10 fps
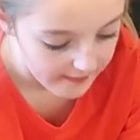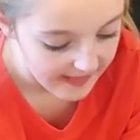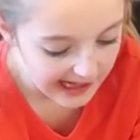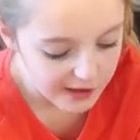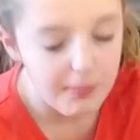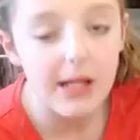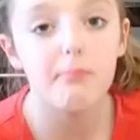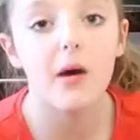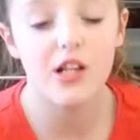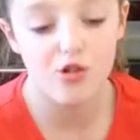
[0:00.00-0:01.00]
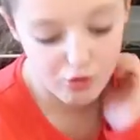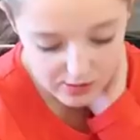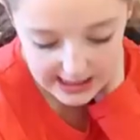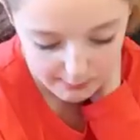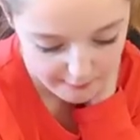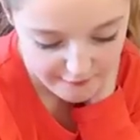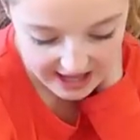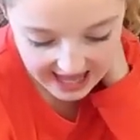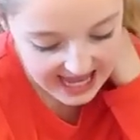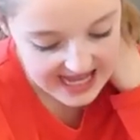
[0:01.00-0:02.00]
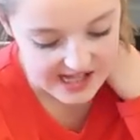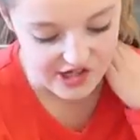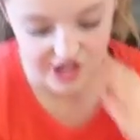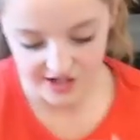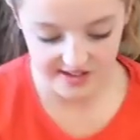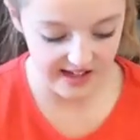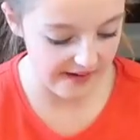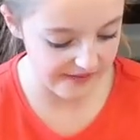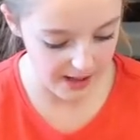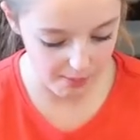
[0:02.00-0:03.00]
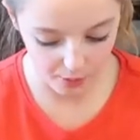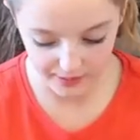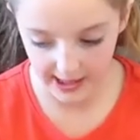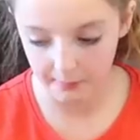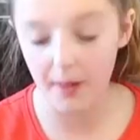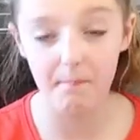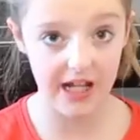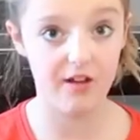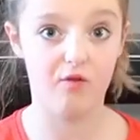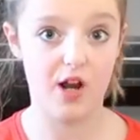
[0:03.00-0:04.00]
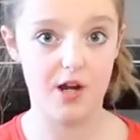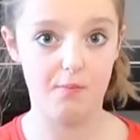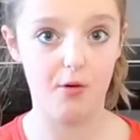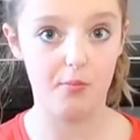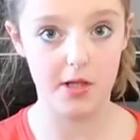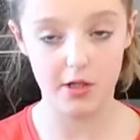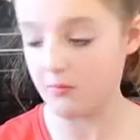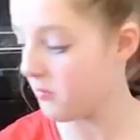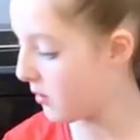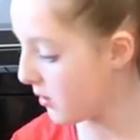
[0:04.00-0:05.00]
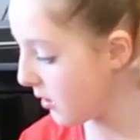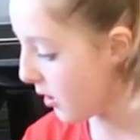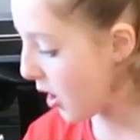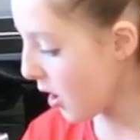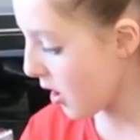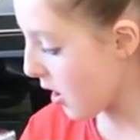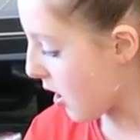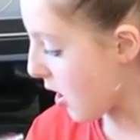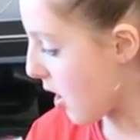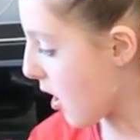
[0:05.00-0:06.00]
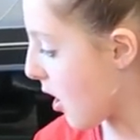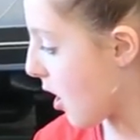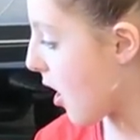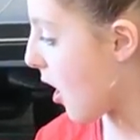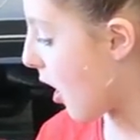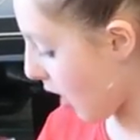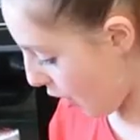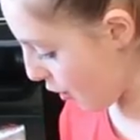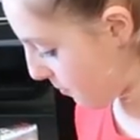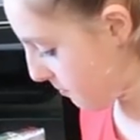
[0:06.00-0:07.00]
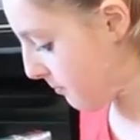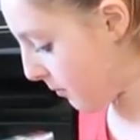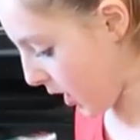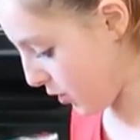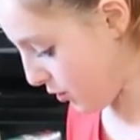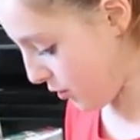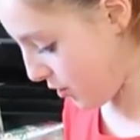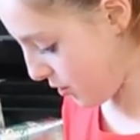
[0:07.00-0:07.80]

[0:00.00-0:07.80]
That's been my dream for ages to have AirPods and my best friend bought me them. Oh my god.